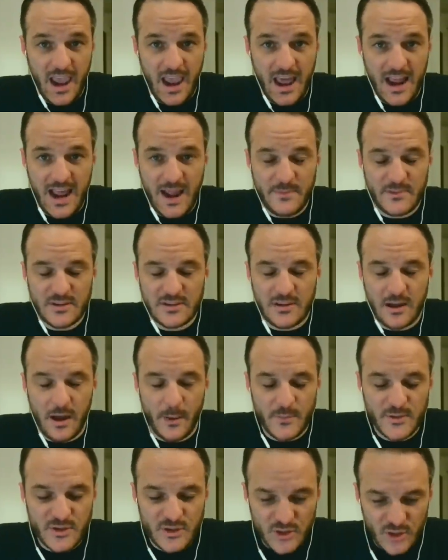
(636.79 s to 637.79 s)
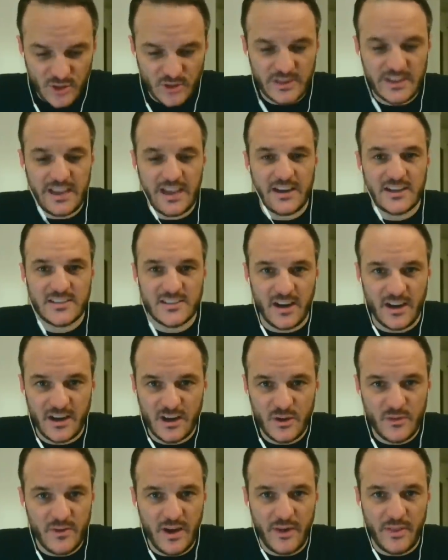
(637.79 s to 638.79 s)
And I'm just absurdly excited.
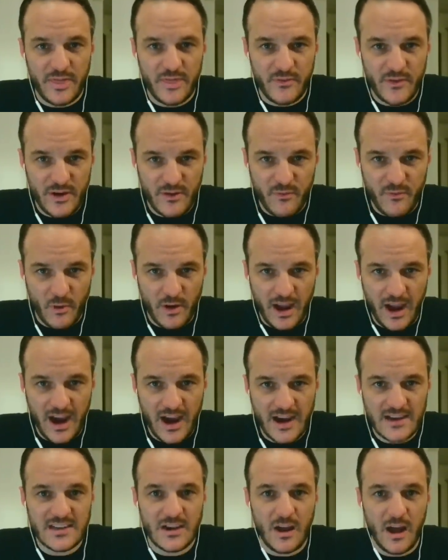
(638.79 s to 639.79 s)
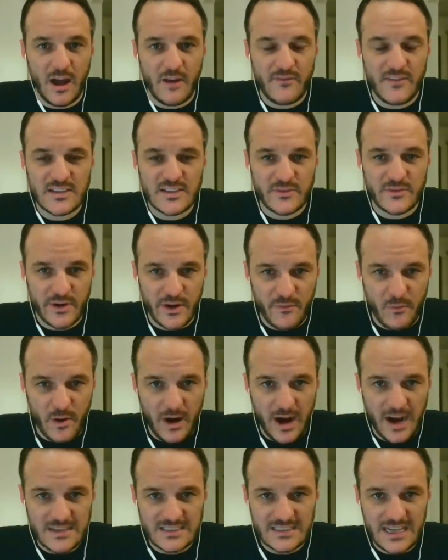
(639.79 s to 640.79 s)
You've got three or four guys on offense, three or four
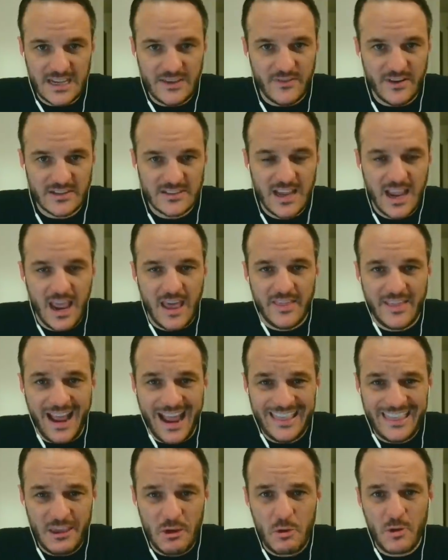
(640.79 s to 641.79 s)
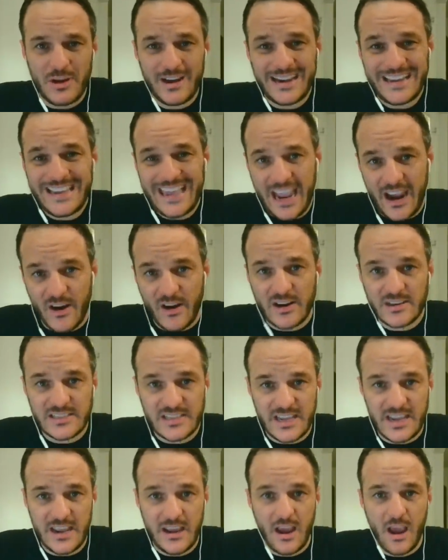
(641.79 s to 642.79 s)
guys in defense that I think you can
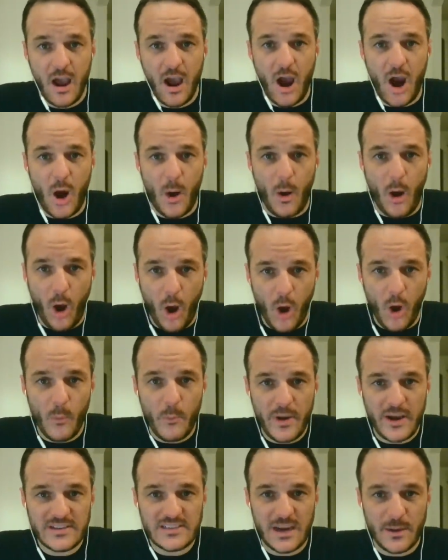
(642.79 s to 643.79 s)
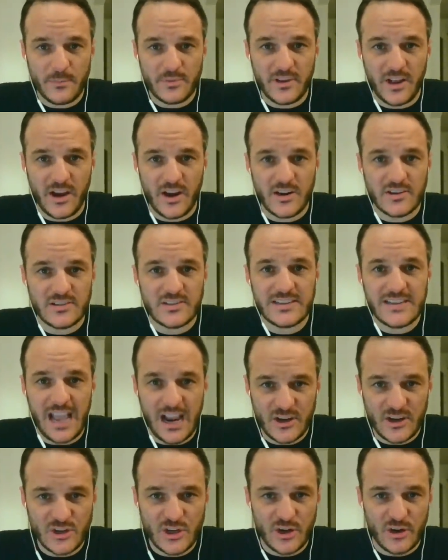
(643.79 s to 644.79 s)
guarantee are all big time players
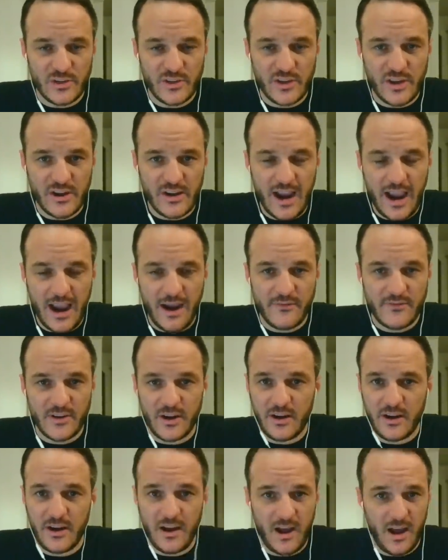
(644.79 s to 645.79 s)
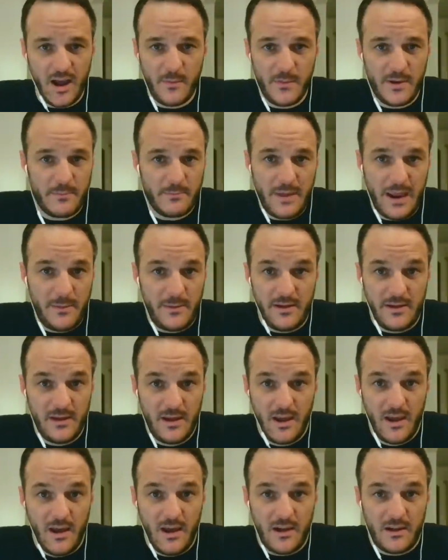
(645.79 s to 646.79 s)
next year or the year after. And maybe
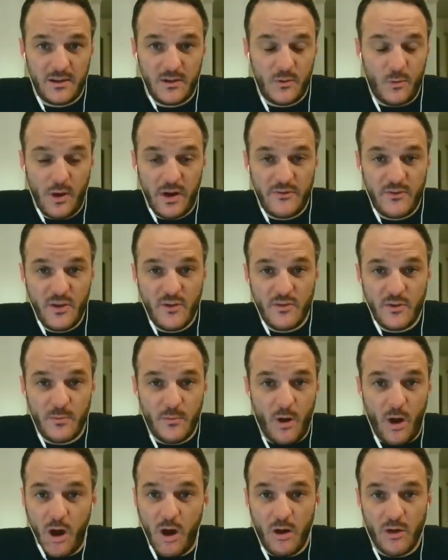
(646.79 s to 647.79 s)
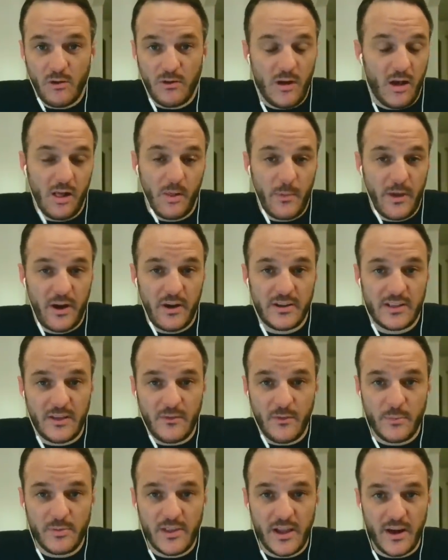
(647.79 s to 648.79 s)
quite a few of them all American
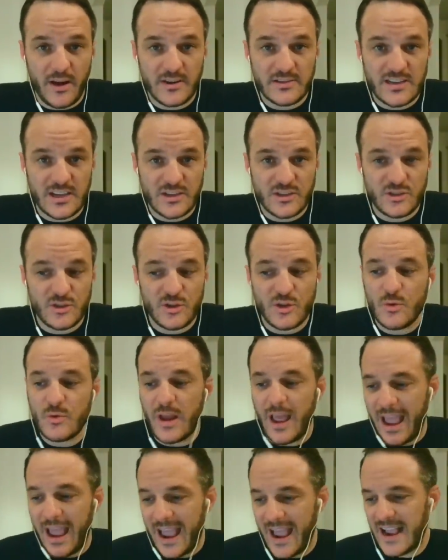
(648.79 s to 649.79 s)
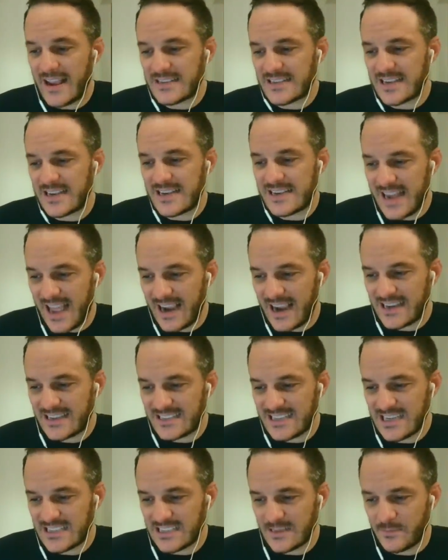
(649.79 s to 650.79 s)
level players as soon as next
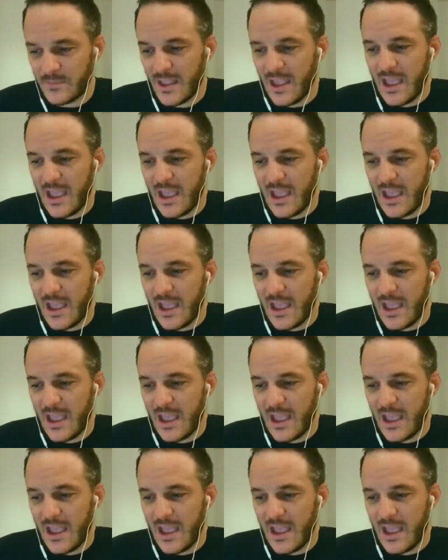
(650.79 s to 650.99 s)
season.